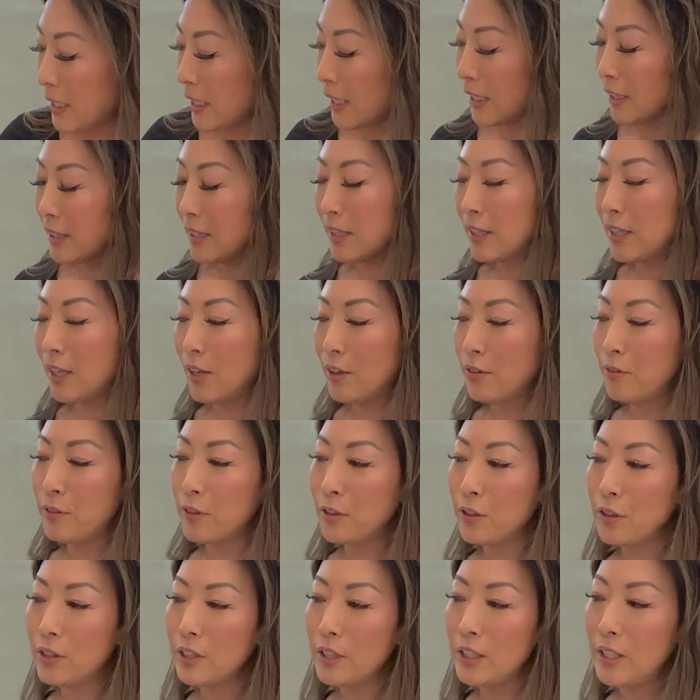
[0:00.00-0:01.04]
get the
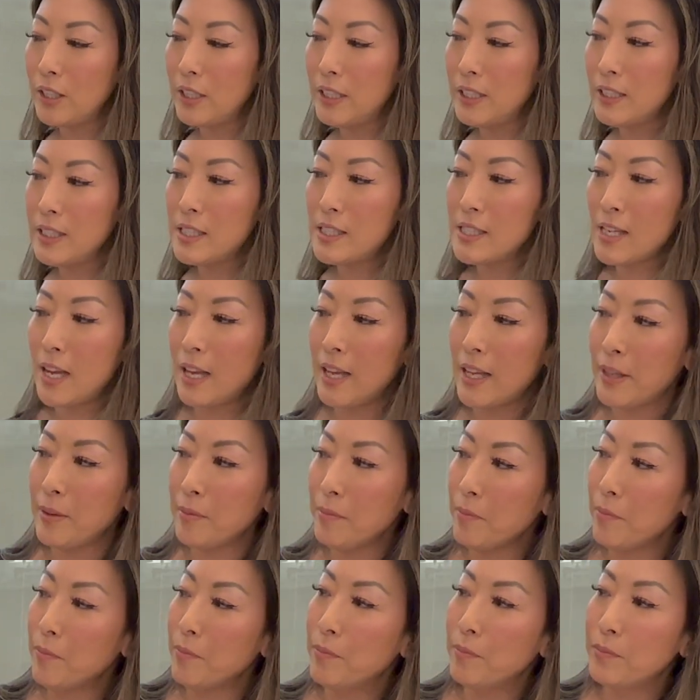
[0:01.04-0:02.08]
cover in time
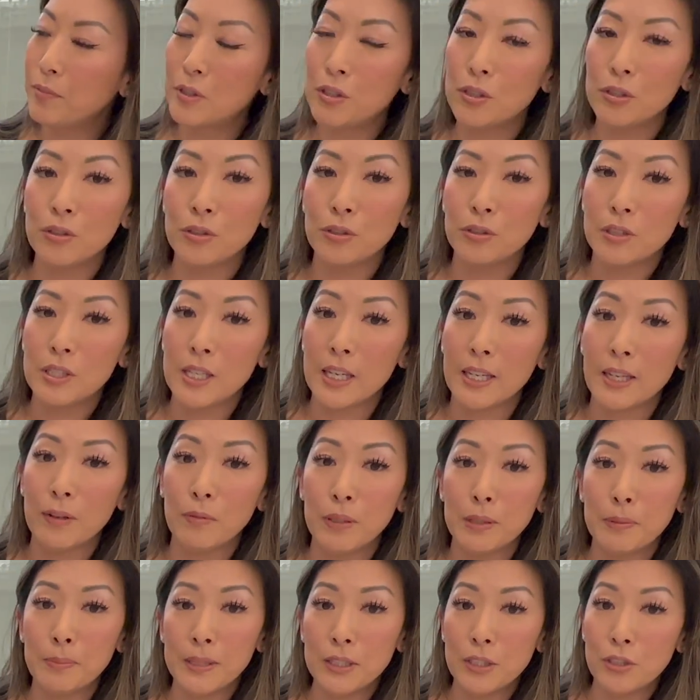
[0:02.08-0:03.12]
to take it
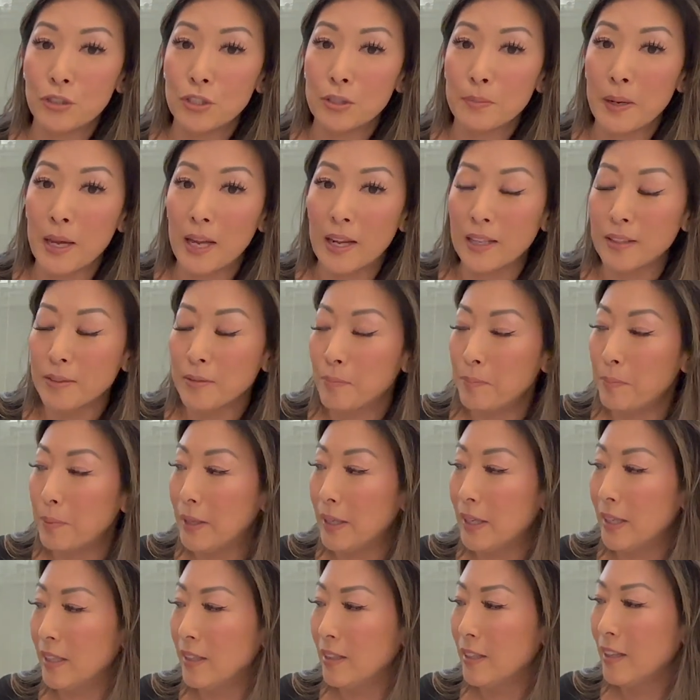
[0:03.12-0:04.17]
with me to Japan,
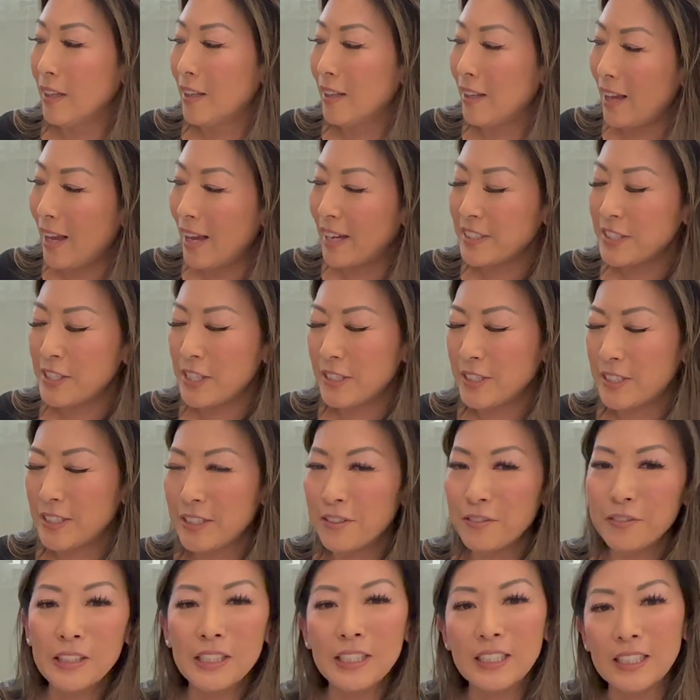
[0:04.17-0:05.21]
but actually I didn't
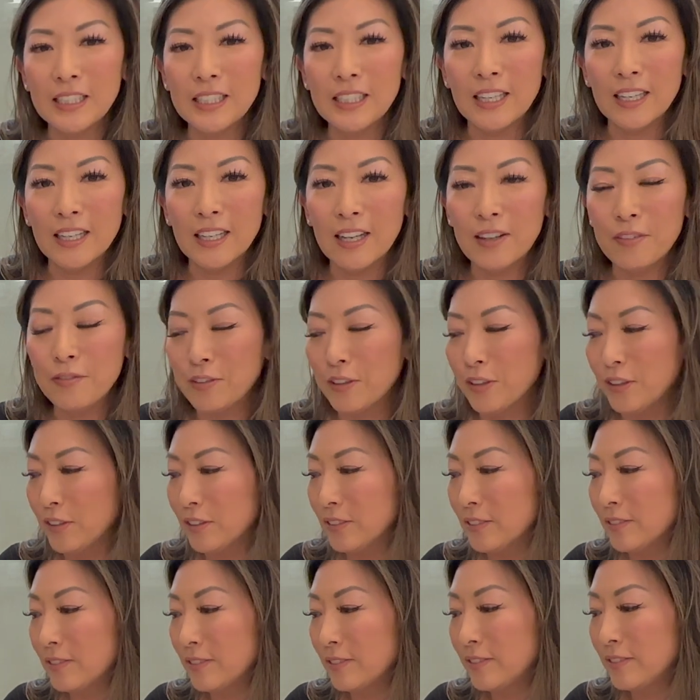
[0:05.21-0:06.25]
really need it. I
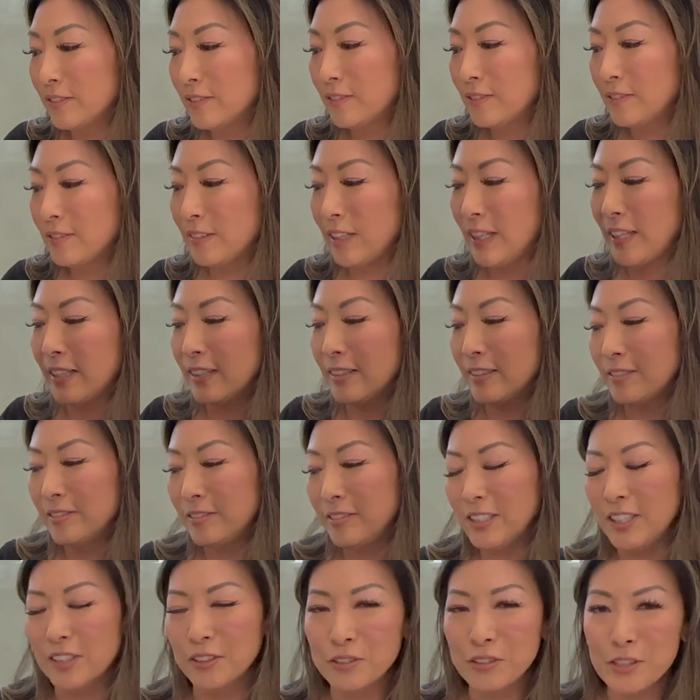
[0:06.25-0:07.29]
felt like,
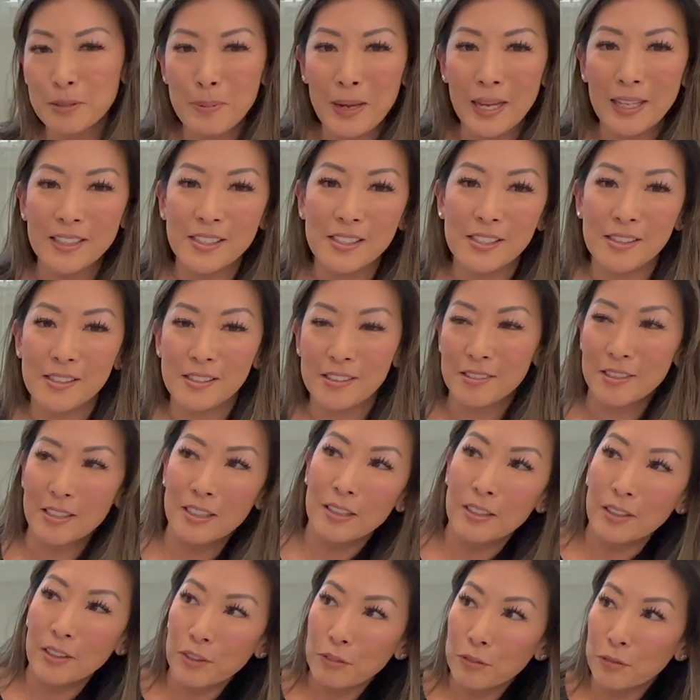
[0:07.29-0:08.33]
Japan's
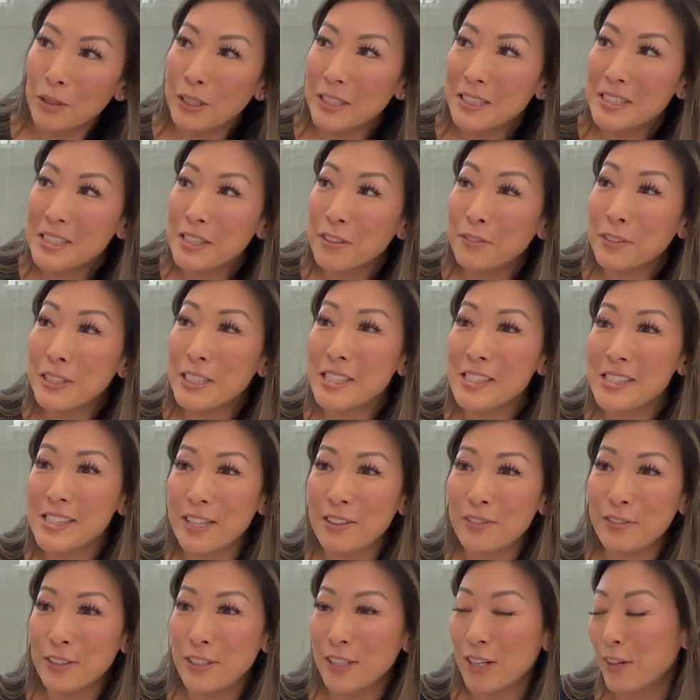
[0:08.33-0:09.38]
relatively
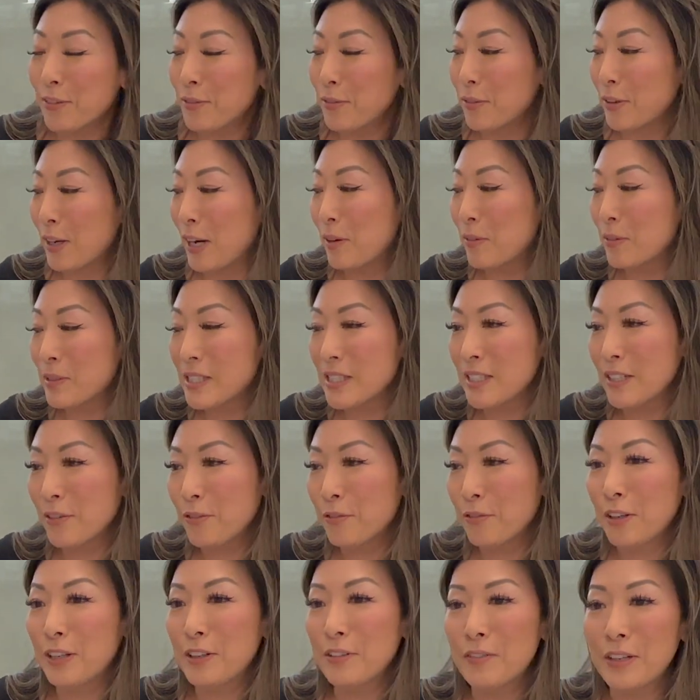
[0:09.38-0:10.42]
safe enough where I wasn't
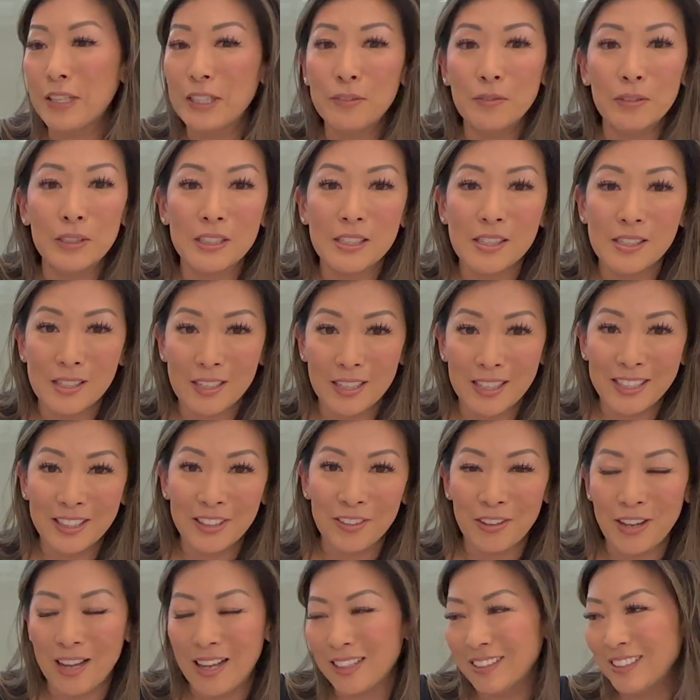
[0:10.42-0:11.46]
afraid of anyone sticking their
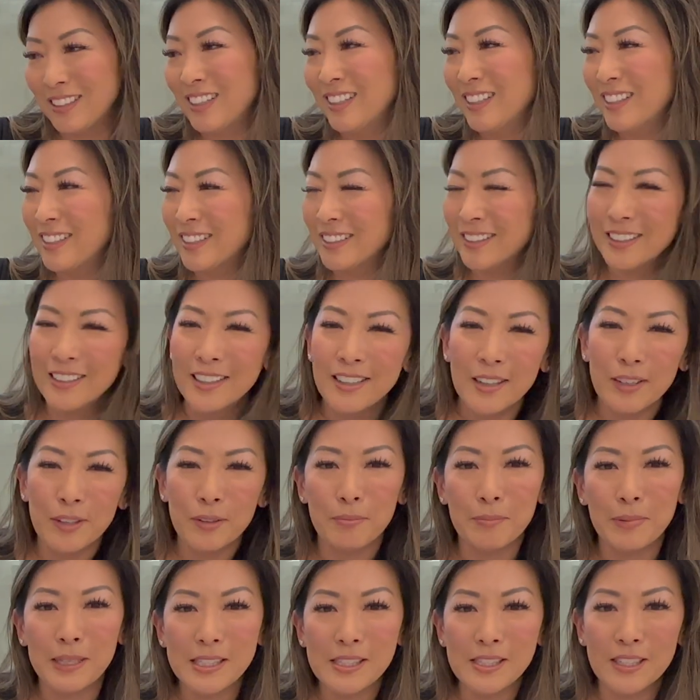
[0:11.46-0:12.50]
hand in and
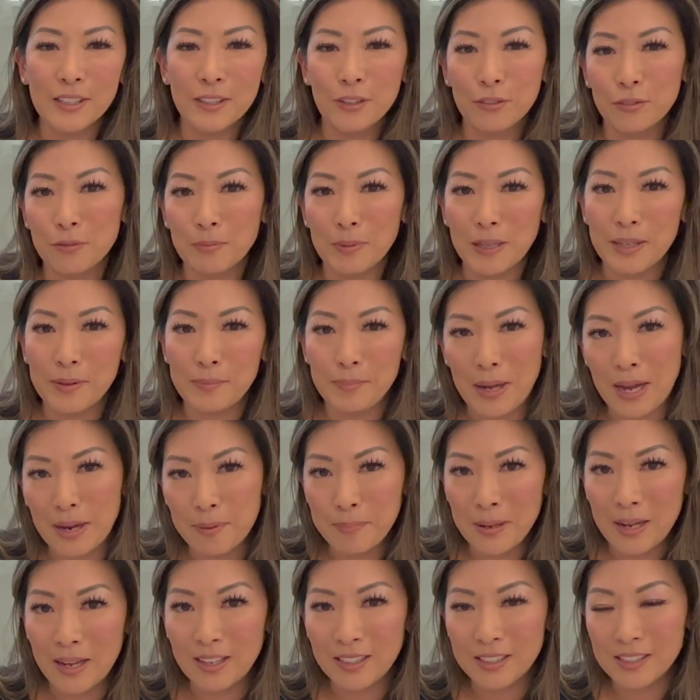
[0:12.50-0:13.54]
messing through my
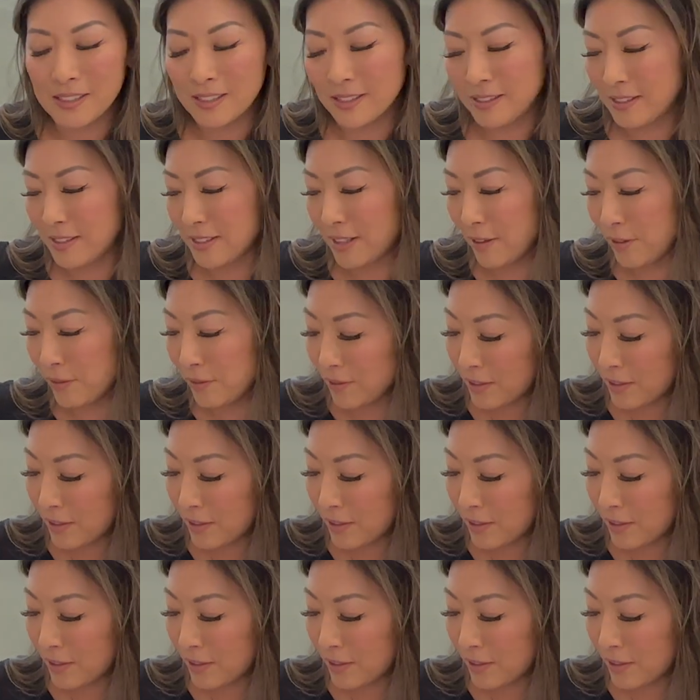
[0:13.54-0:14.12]
backpacks and stuff.